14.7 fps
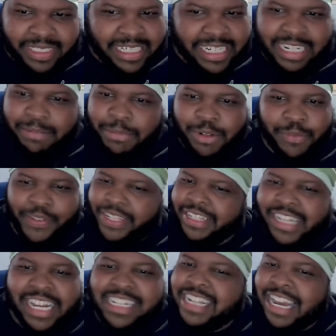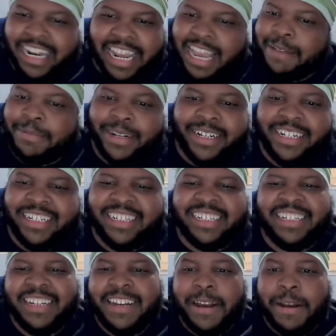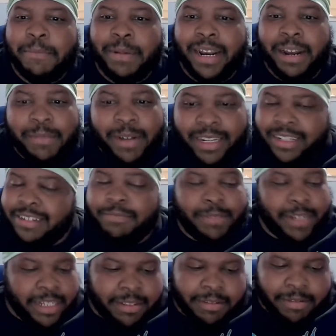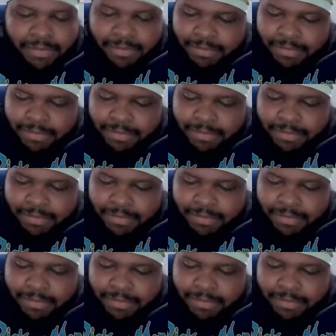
In a movie. That's not happening. but